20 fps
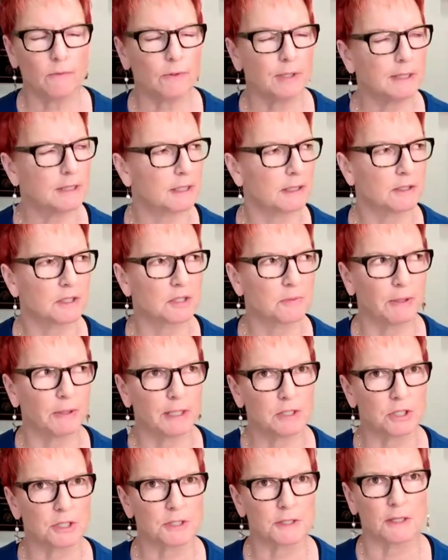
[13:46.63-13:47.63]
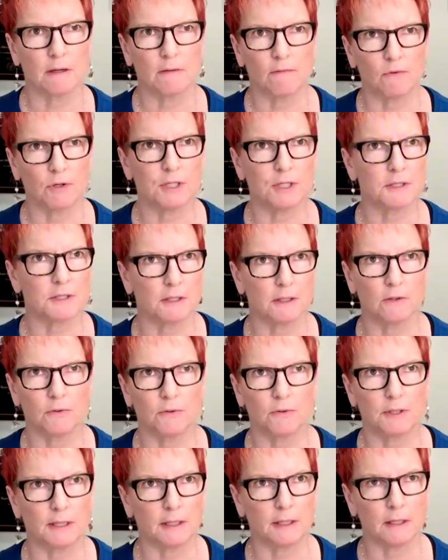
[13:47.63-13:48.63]
I read sales pages every
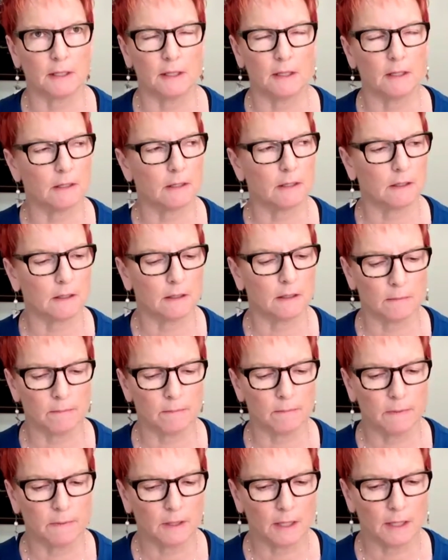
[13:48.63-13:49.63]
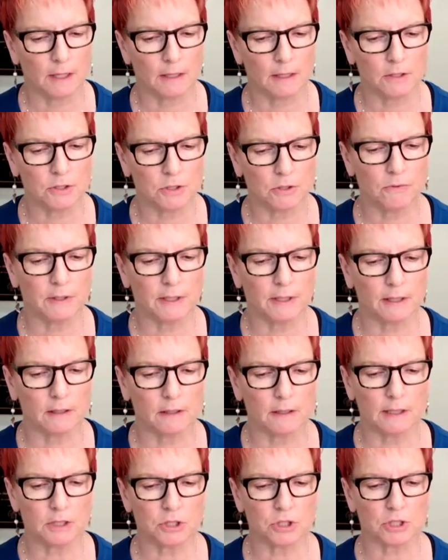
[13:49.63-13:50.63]
single day. And I do
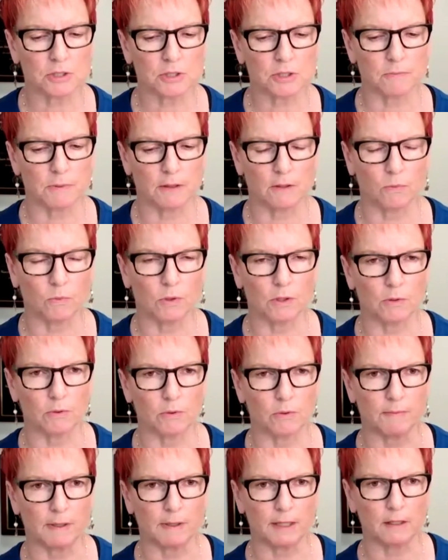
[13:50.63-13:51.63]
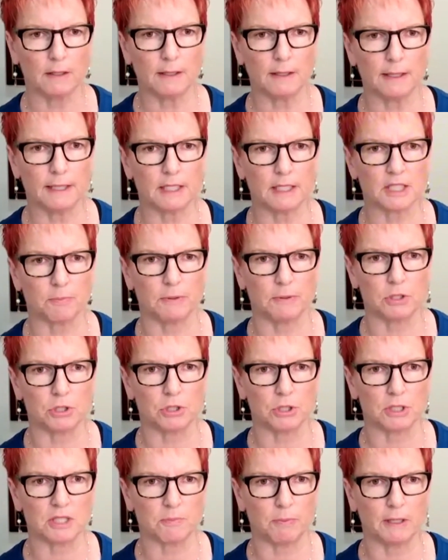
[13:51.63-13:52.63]
that not just in the work with my clients, but
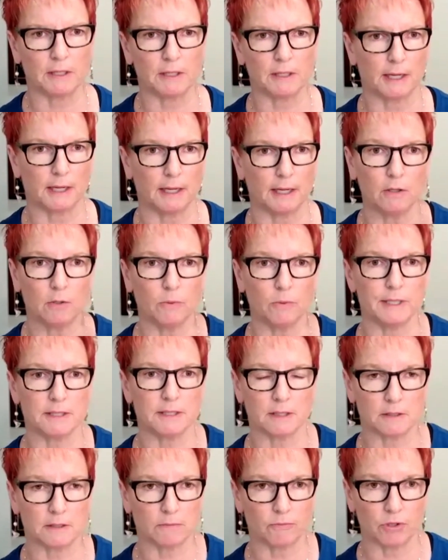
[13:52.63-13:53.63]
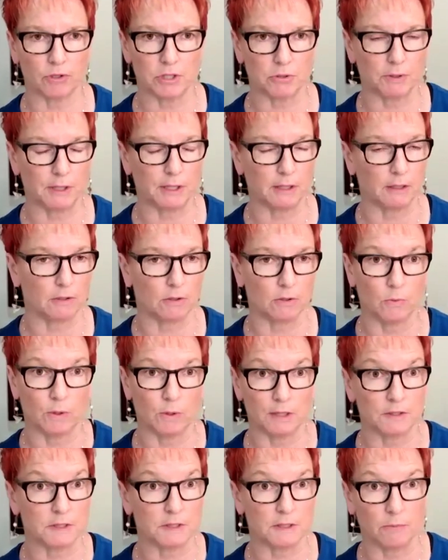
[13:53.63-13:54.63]
just because I always, as a retreat leader,
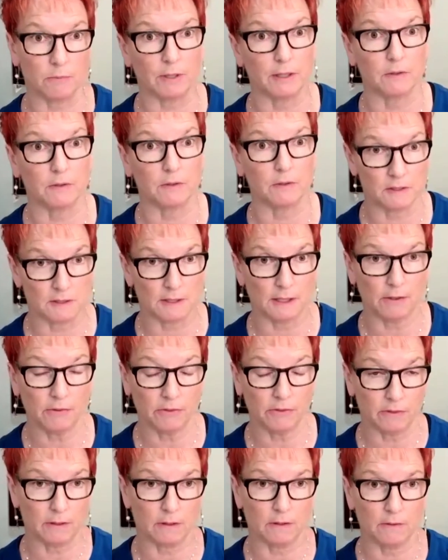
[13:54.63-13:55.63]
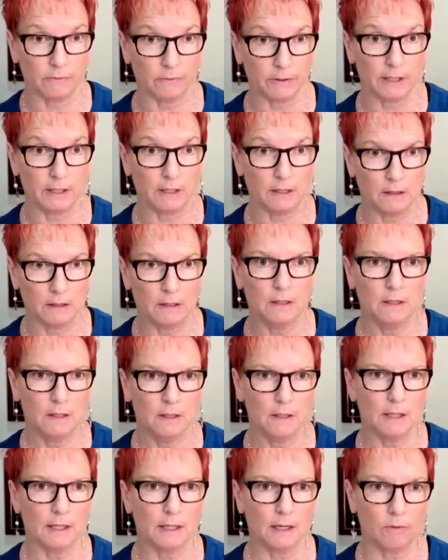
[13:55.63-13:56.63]
want to see what else is out there, right?
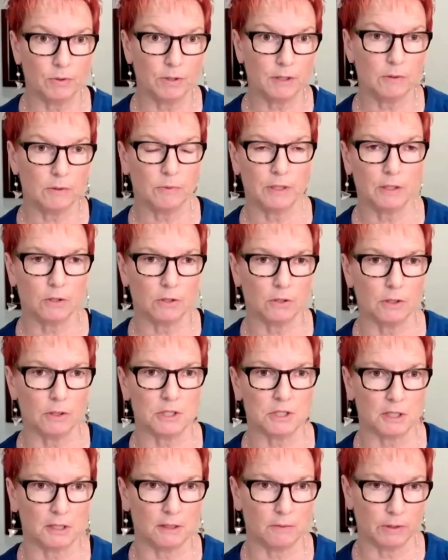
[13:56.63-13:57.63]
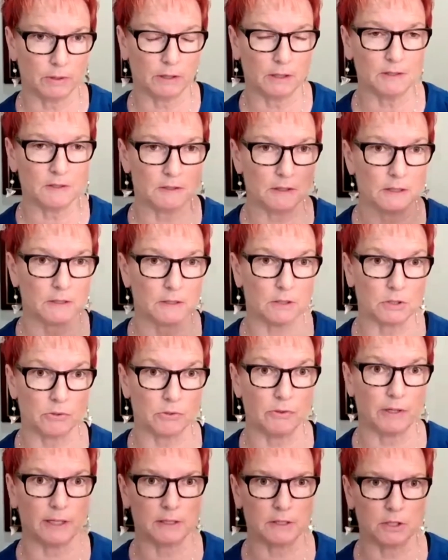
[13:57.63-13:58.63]
And I really would encourage anyone listening to
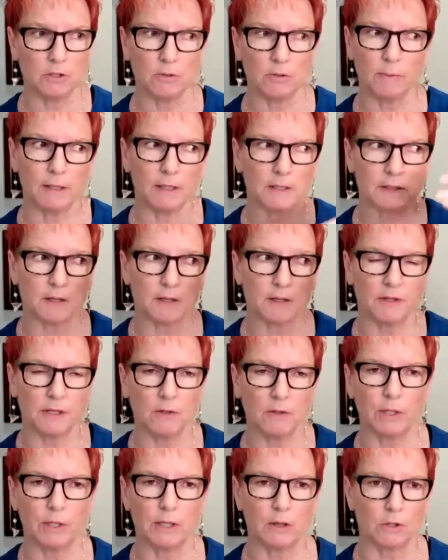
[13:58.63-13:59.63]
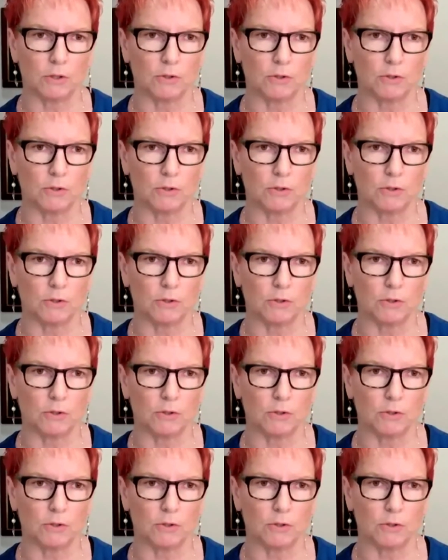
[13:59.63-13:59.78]
do that too, because I think we